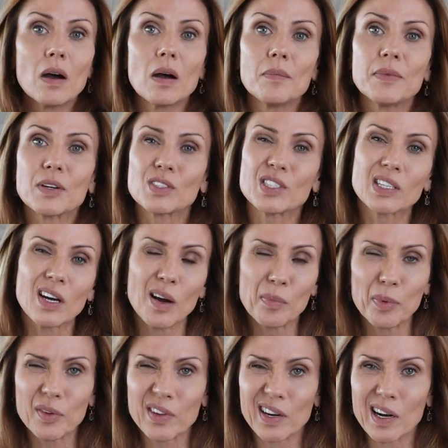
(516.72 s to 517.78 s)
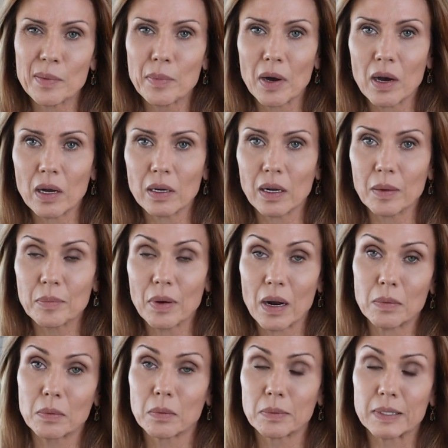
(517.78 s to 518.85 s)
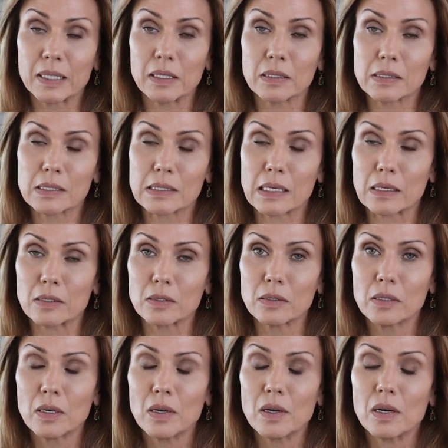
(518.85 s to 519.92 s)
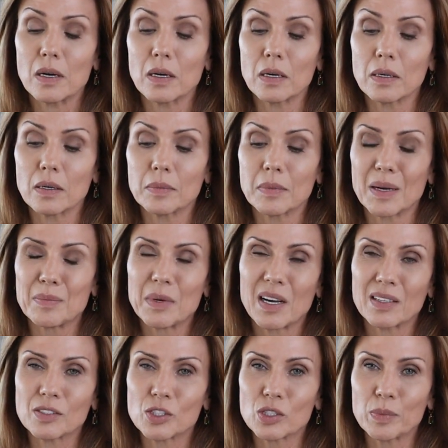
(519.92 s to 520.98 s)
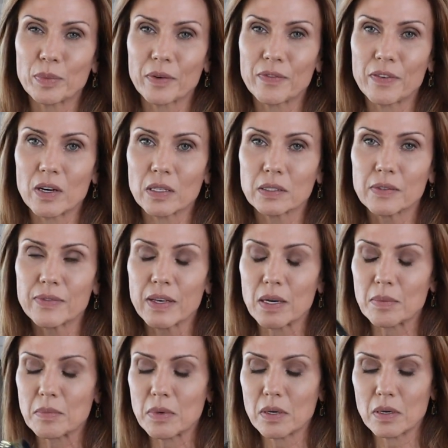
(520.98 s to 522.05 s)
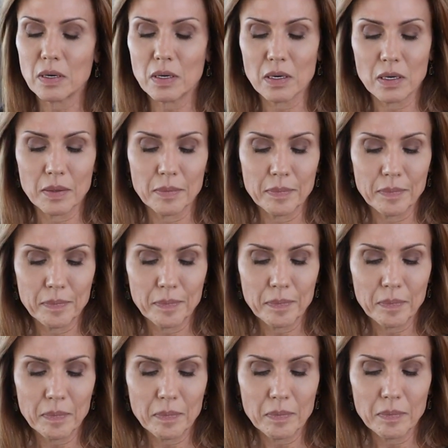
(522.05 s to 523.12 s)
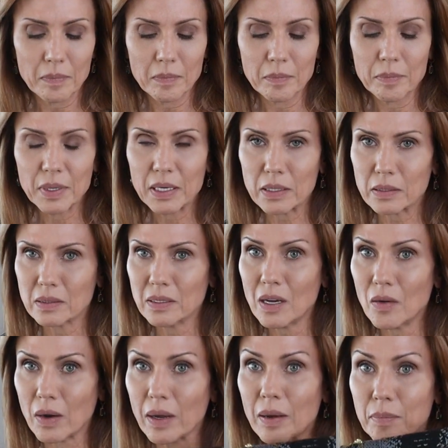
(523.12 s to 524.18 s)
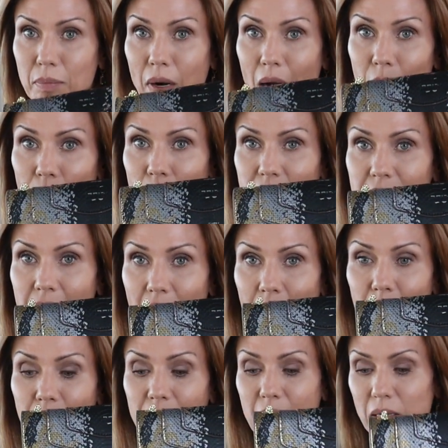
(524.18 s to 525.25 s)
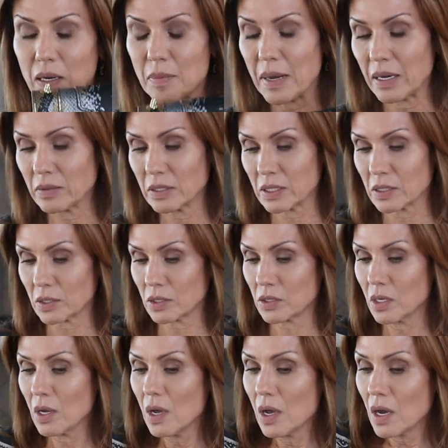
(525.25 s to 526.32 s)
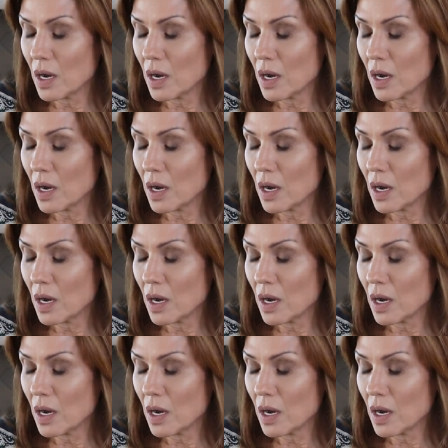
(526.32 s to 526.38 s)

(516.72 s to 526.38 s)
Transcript: Um, there's a couple that I bought I'm probably going to sell. Um, I'm not super fond of them. Um, but no, I'm, I'm really happy about this.